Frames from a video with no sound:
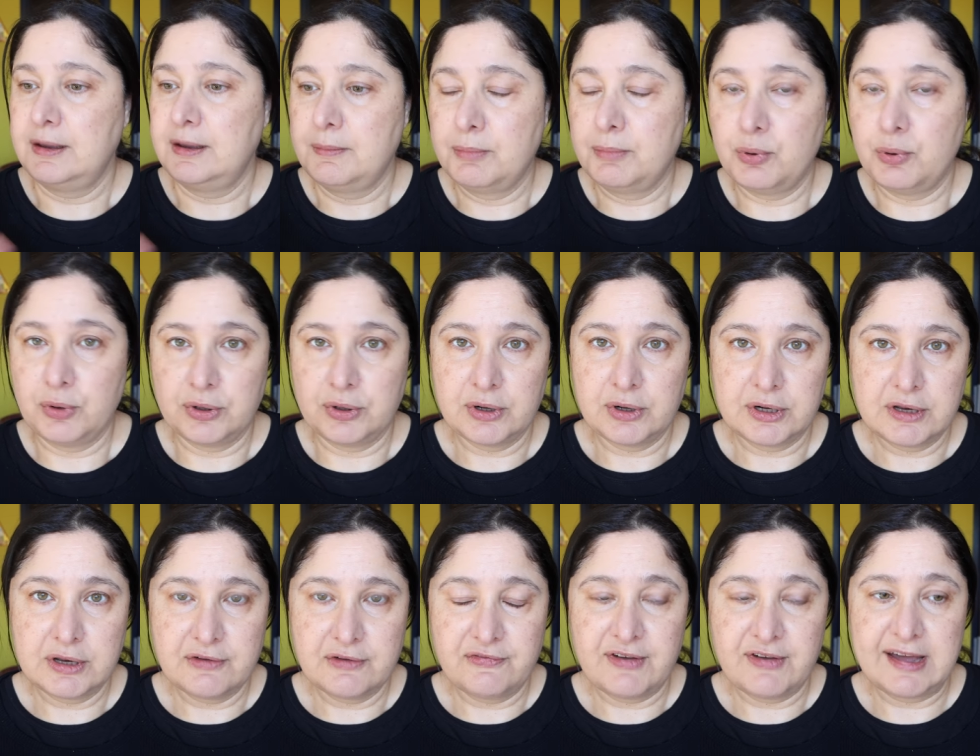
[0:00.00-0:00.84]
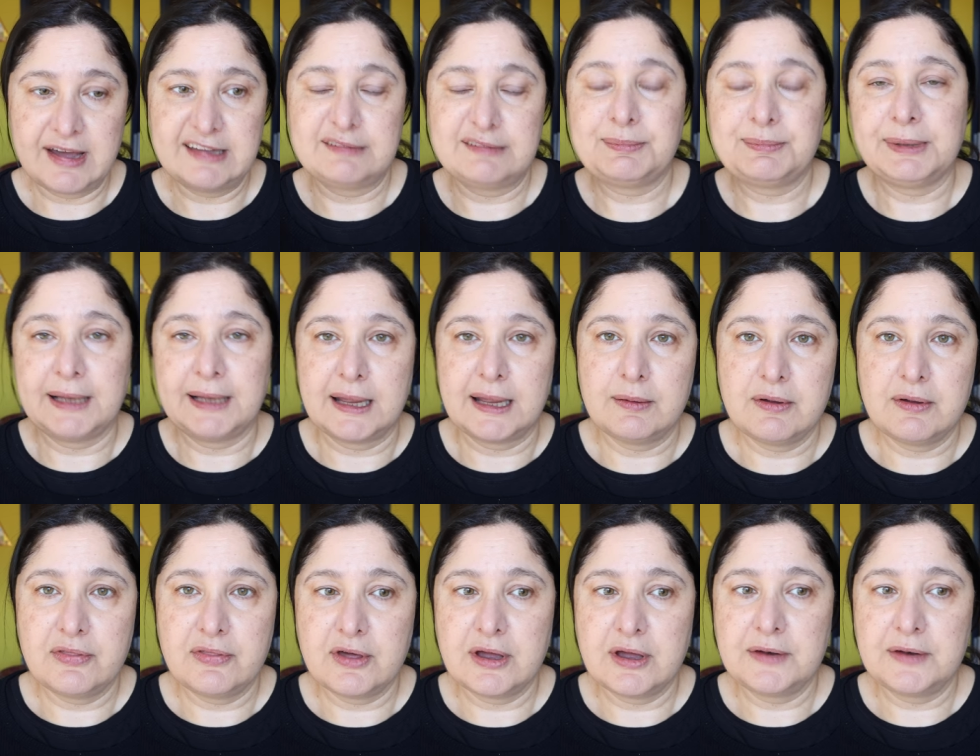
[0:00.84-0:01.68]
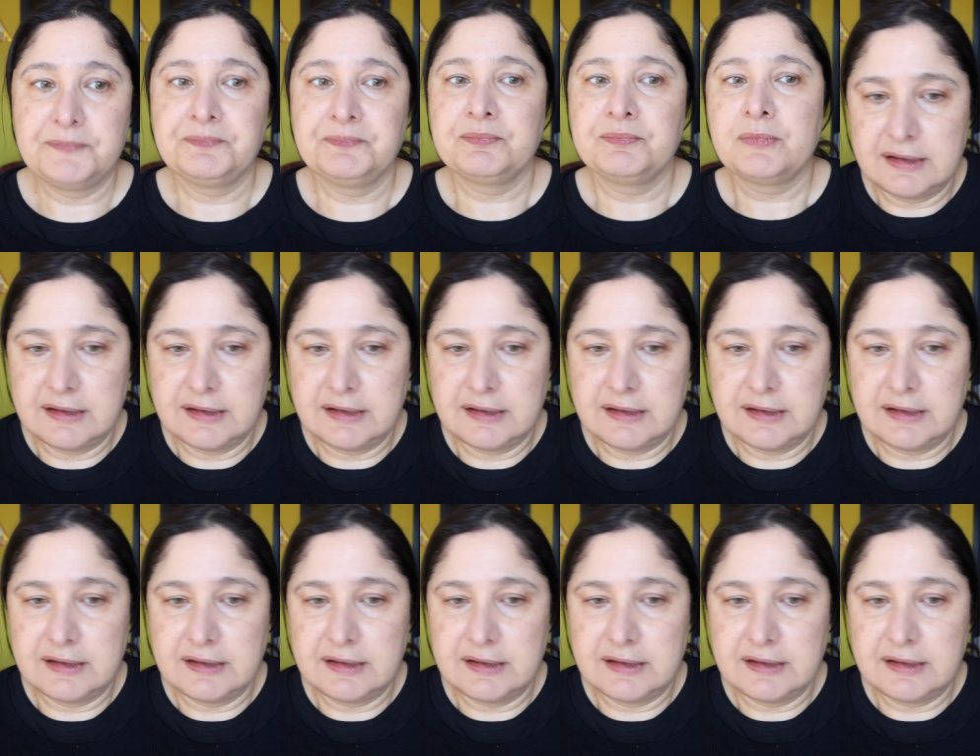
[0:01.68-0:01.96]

Put it on your face, play with it.